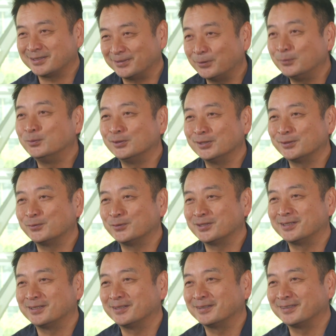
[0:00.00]
globally
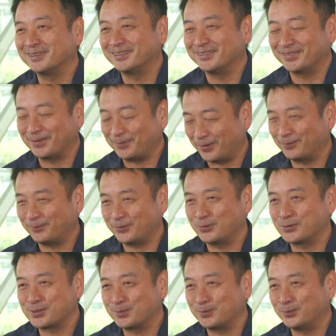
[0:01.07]
with of
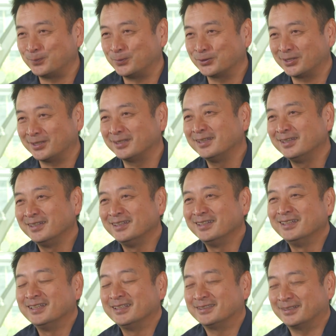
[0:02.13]
course,
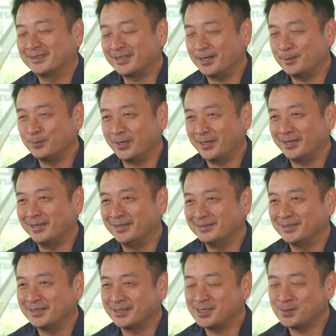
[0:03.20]
Booking.com and
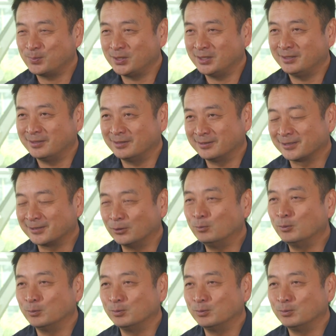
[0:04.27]
Expedia, the global